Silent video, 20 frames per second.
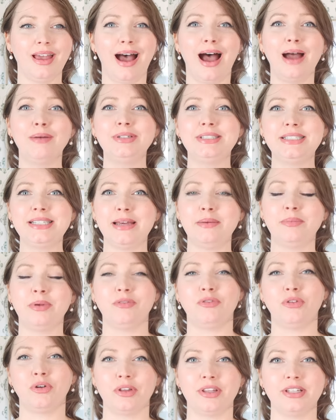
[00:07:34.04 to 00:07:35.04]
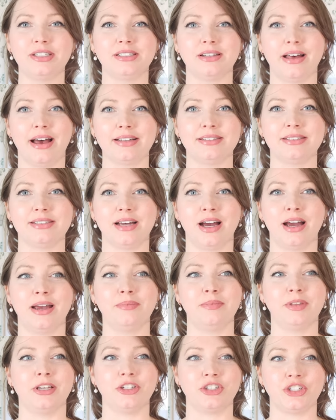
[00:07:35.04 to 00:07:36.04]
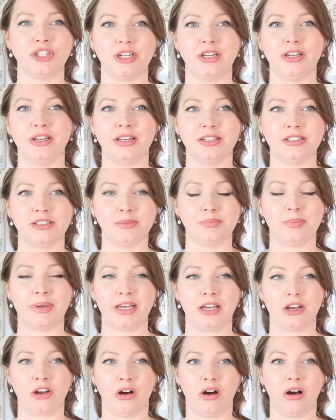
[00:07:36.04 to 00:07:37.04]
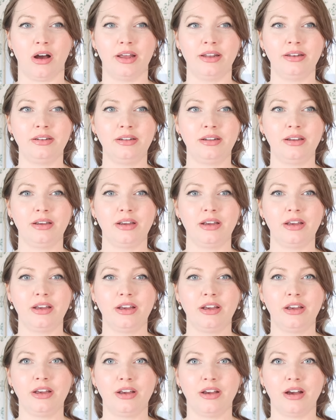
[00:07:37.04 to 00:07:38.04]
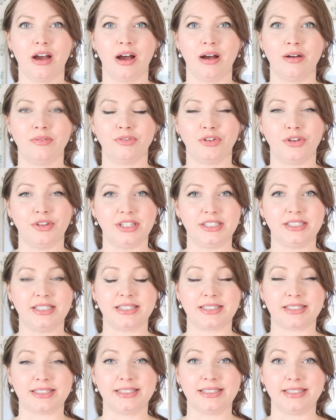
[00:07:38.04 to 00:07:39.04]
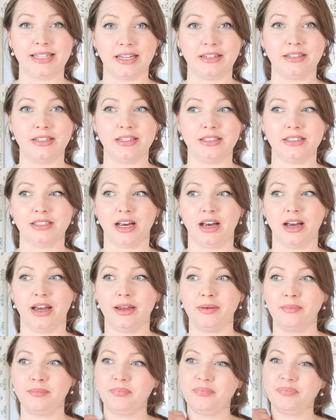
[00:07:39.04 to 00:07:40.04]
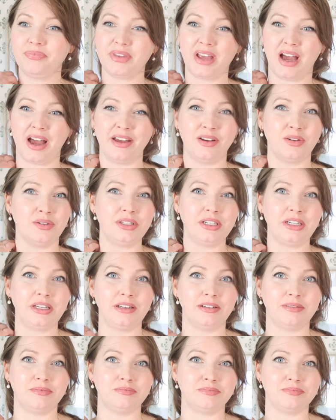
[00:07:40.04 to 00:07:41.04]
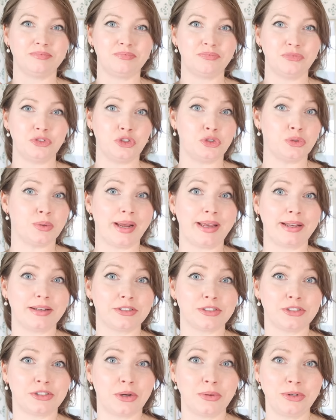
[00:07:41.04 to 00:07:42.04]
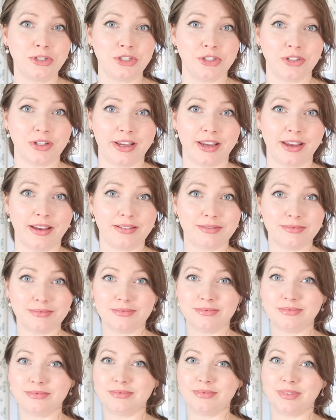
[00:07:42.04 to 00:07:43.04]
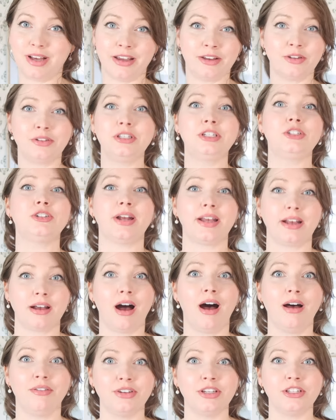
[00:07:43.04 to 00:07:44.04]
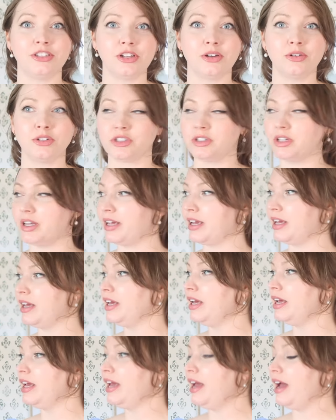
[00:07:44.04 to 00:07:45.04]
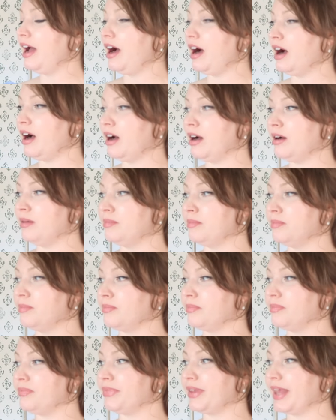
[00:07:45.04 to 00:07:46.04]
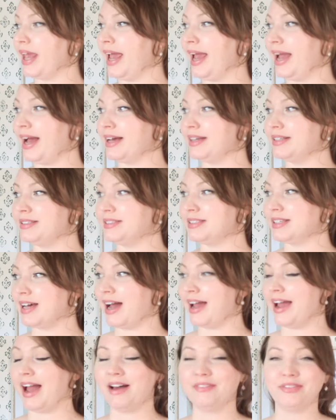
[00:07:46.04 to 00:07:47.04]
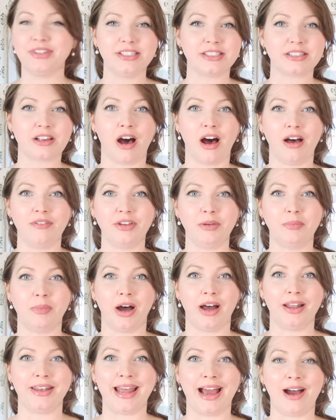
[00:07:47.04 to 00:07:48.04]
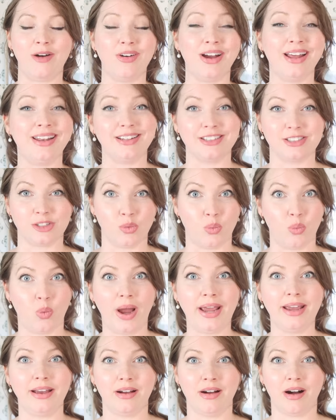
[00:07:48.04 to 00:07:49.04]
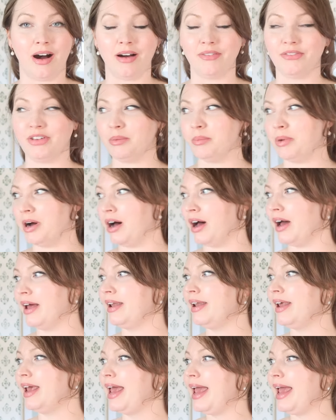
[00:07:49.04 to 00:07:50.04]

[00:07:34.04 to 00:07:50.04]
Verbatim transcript: I would say before this last time that she has been gone, uh, for this extended time, I only drank socially. I only drank coffee socially. Um, and I have this coffee pot now, and it's a white coffee pot.